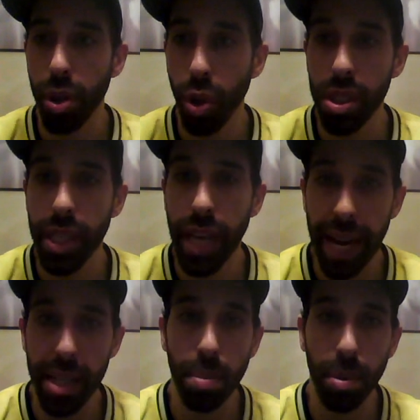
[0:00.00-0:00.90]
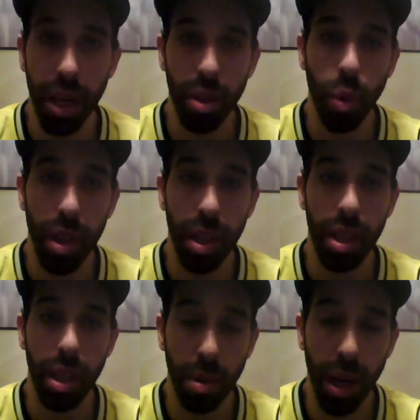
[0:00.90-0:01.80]
Those guys play the way that
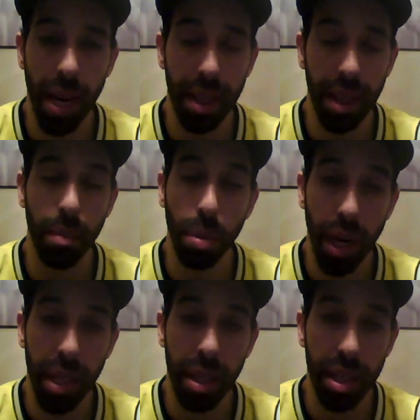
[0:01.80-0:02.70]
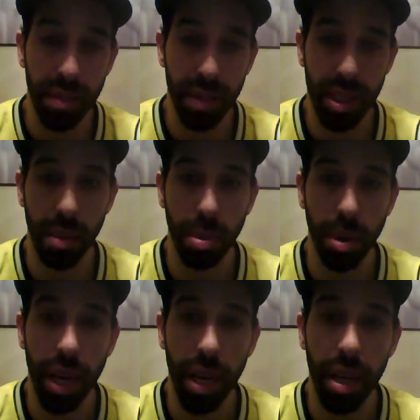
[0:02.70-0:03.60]
they play, and they can play the defense that they
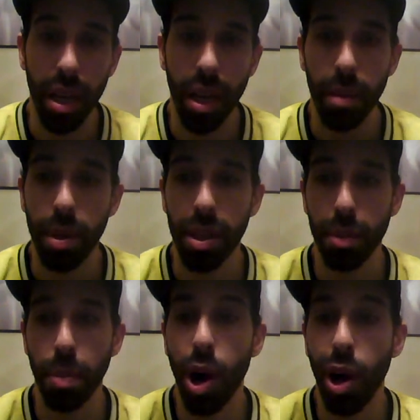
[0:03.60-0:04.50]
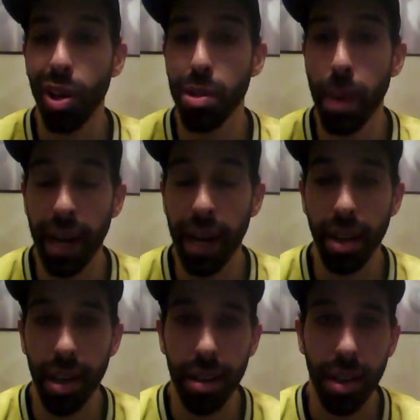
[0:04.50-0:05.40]
play because Paul is back
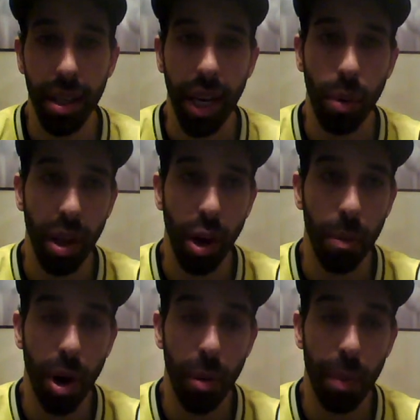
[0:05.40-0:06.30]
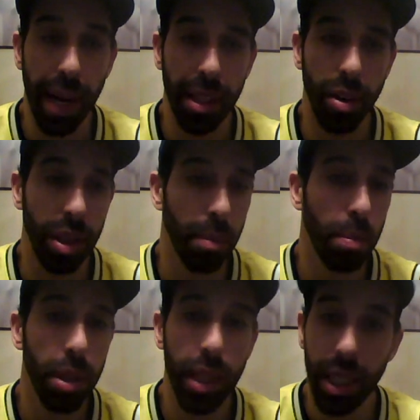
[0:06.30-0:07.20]
there. And without Paul back there, it
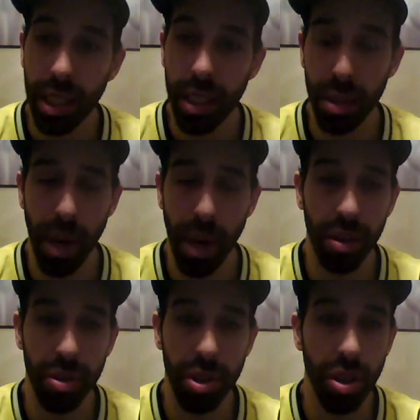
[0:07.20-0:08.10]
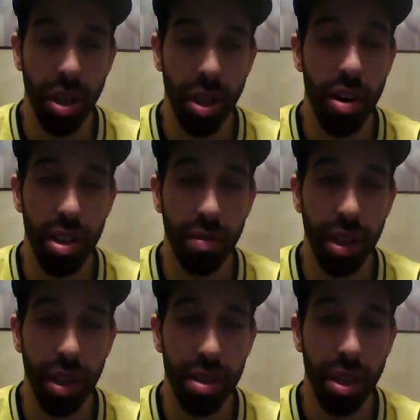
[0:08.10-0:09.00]
completely dismantles their entire
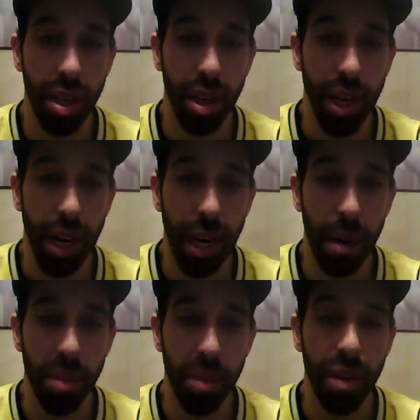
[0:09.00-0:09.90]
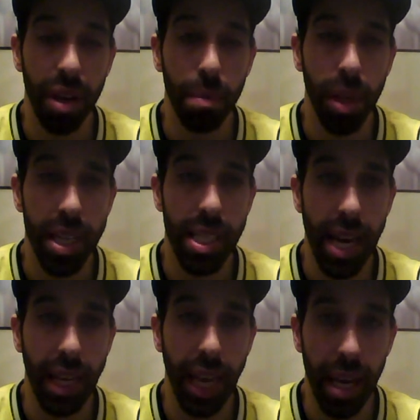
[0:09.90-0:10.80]
defense. If he plays in
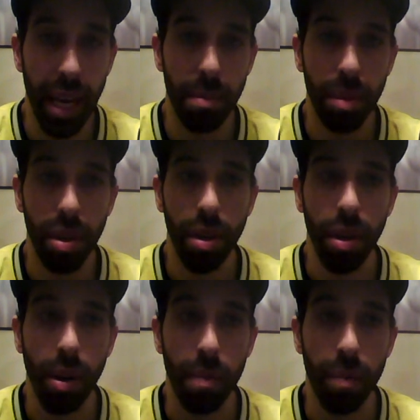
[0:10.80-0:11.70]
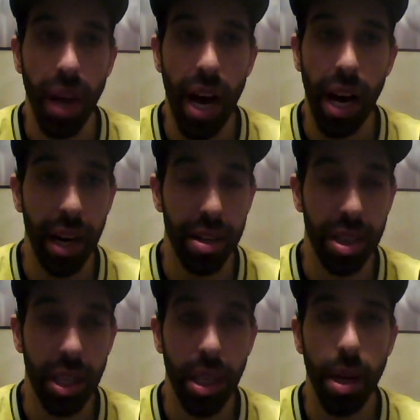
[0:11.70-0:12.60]
that game, I
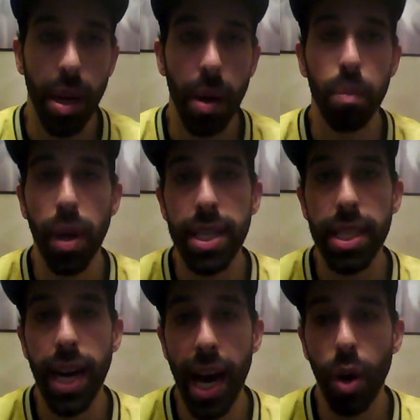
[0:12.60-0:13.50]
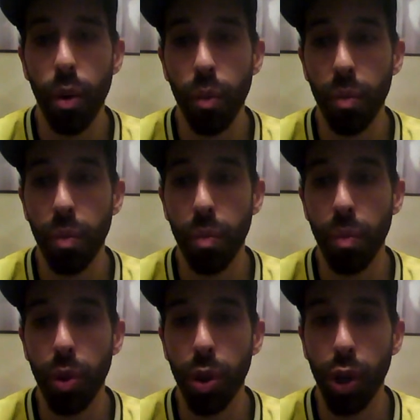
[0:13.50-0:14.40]
honestly, based on how
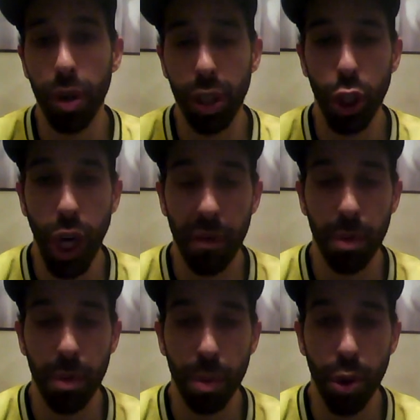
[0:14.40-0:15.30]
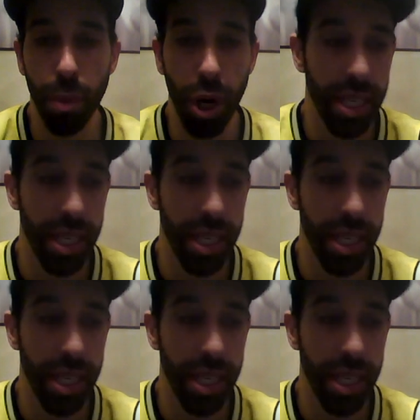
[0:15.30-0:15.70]
the Gorilla shot from the perimeter, I